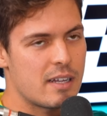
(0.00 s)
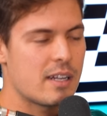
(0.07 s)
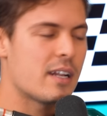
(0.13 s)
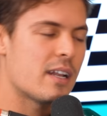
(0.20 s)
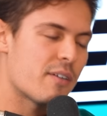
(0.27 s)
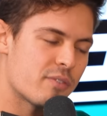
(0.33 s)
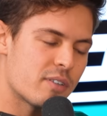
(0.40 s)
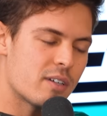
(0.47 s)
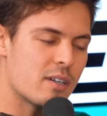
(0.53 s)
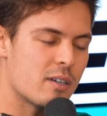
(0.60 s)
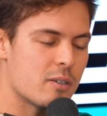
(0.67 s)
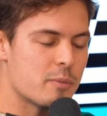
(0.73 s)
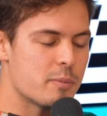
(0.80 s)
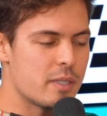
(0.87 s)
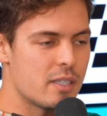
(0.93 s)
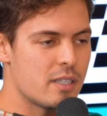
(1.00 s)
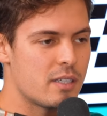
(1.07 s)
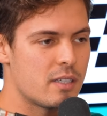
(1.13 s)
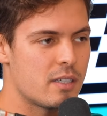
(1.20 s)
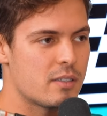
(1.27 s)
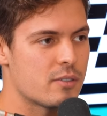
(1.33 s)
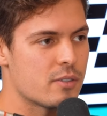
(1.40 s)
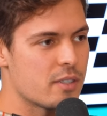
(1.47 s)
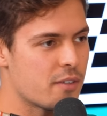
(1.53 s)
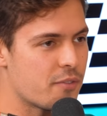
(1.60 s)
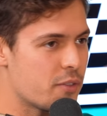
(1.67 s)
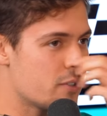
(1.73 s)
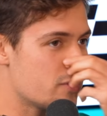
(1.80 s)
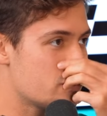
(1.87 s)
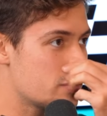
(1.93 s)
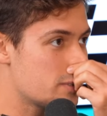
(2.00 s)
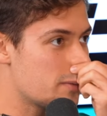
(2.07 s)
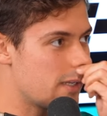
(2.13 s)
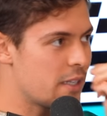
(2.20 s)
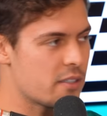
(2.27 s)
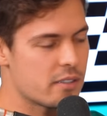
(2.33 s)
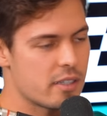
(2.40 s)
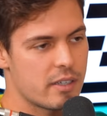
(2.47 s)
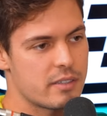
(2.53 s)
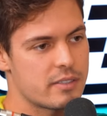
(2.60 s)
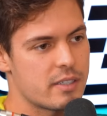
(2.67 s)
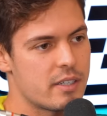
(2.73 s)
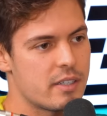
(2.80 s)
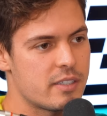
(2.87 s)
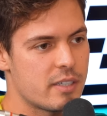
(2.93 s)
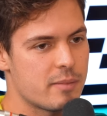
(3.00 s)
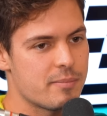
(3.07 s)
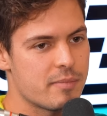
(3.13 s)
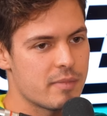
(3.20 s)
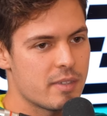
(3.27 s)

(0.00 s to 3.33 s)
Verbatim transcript: And then after I'll be doing a few simulator days at the team.